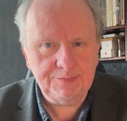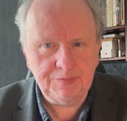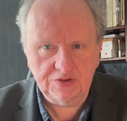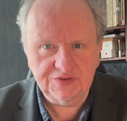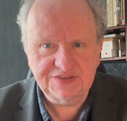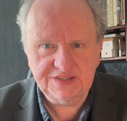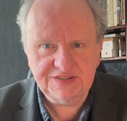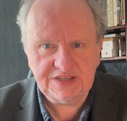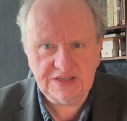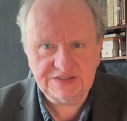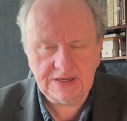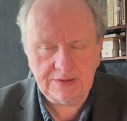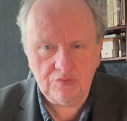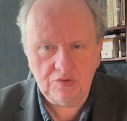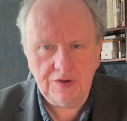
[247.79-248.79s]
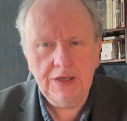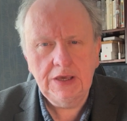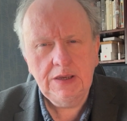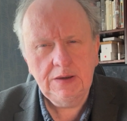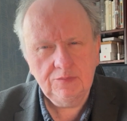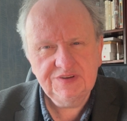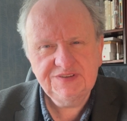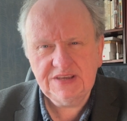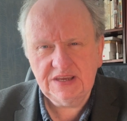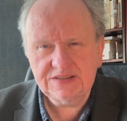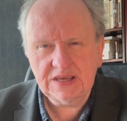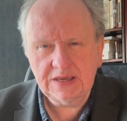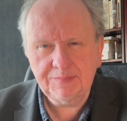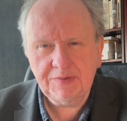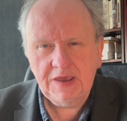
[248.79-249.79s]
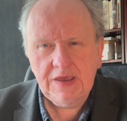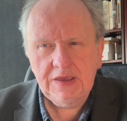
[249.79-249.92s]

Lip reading: but also the Setup one. With Setup,